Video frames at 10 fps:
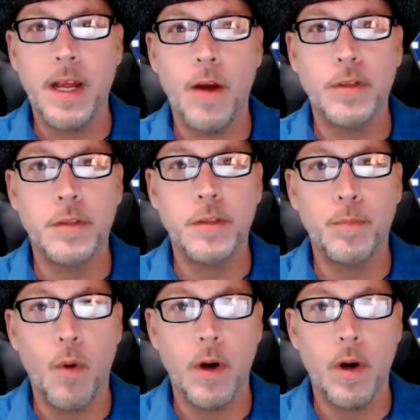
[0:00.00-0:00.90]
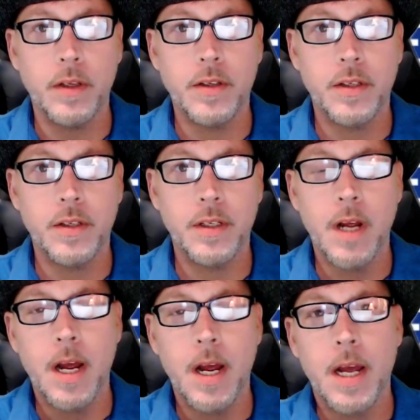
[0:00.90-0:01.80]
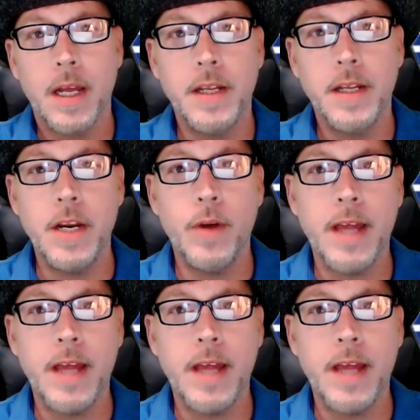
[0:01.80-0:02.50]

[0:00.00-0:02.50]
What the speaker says: Ho Sports. Continuing